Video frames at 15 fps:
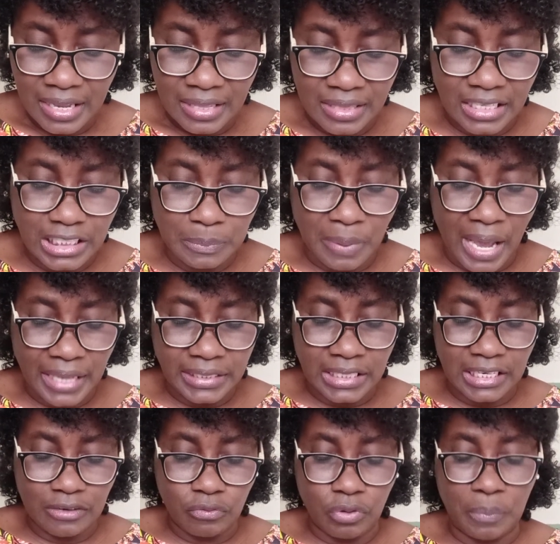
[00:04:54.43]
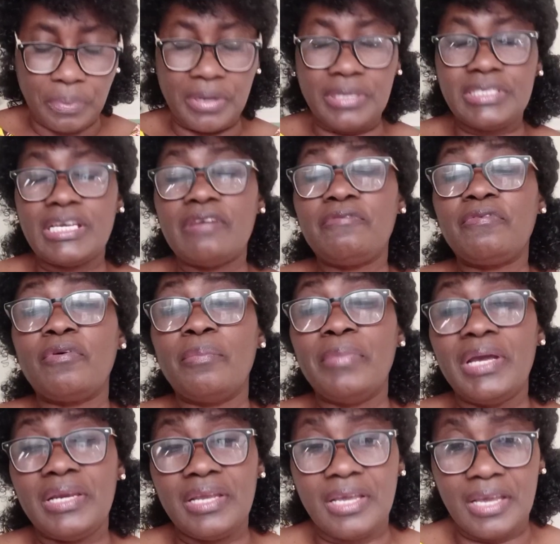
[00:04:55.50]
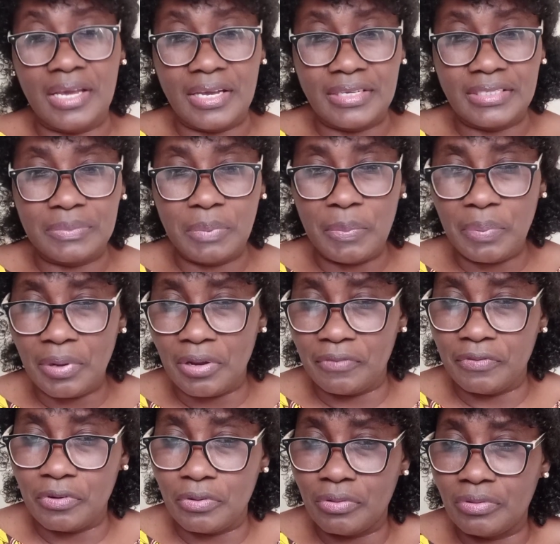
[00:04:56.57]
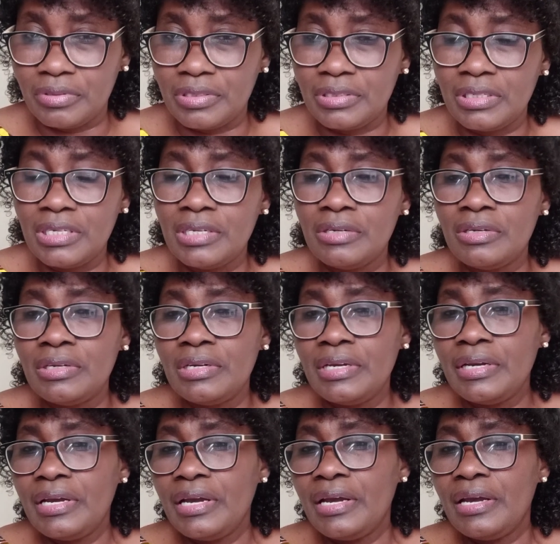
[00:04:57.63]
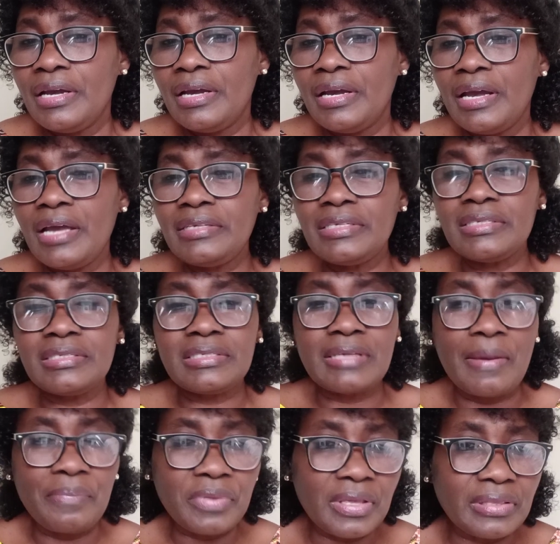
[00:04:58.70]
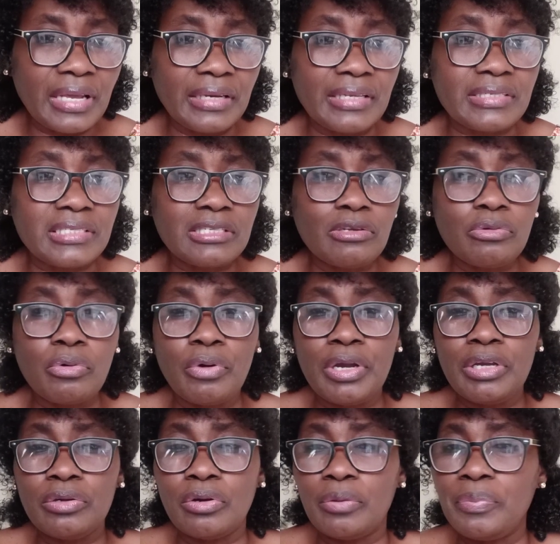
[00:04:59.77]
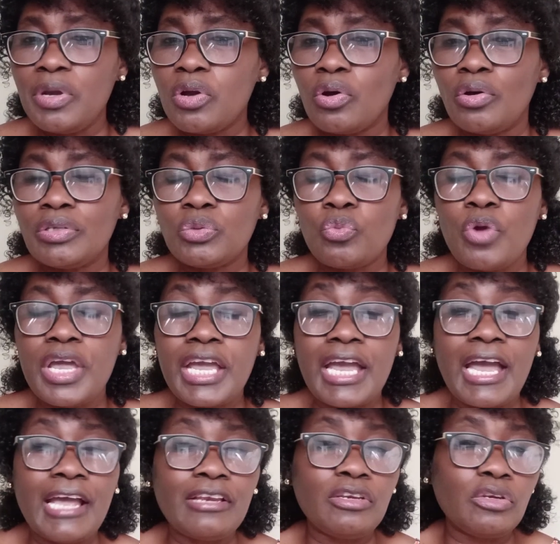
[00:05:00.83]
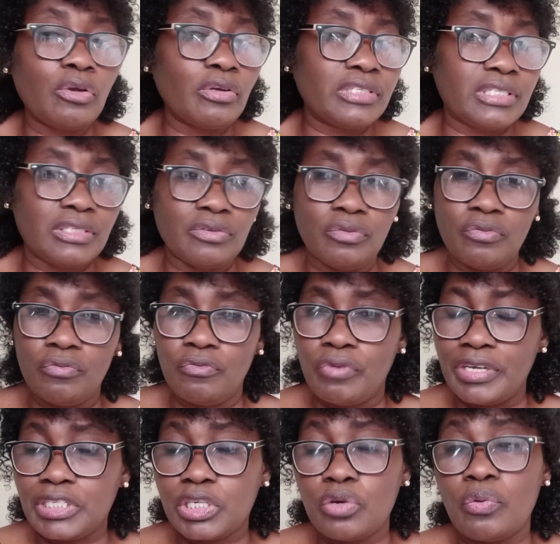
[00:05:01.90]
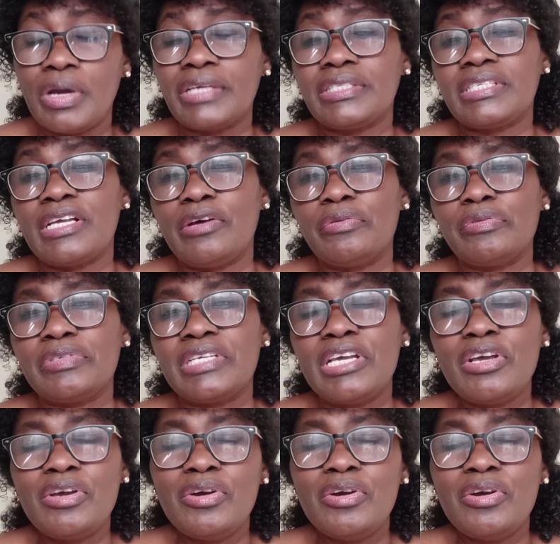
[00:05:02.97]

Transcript: This pattern repeated for many years. People of God, it is something that is still going on because we cannot rescue ourselves.